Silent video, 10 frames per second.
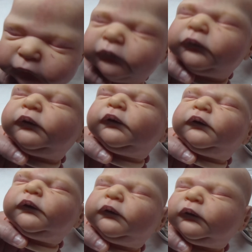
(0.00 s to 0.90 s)
you can
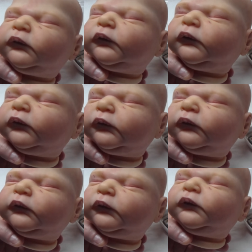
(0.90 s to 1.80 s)
see our eyebrows, bring
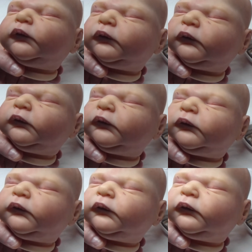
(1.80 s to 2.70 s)
the light down a bit
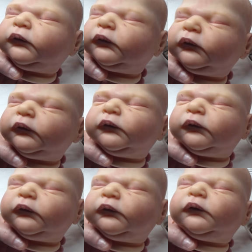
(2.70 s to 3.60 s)
more so as you can
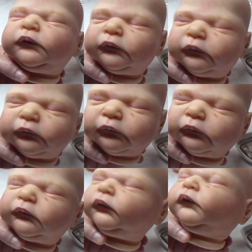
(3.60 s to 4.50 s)
hopefully see.
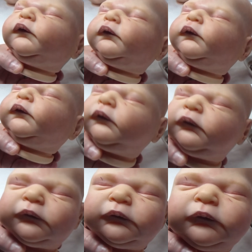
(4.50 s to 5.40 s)

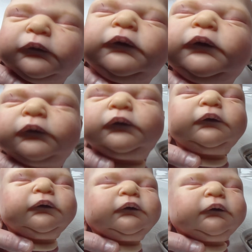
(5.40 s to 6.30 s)
So as I say,
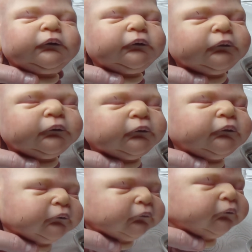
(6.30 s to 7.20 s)
she's a
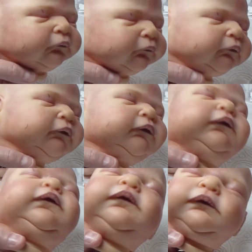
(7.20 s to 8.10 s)
newborn
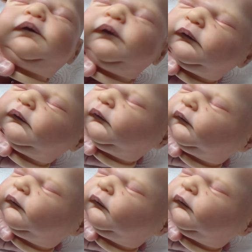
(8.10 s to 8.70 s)
sort of baby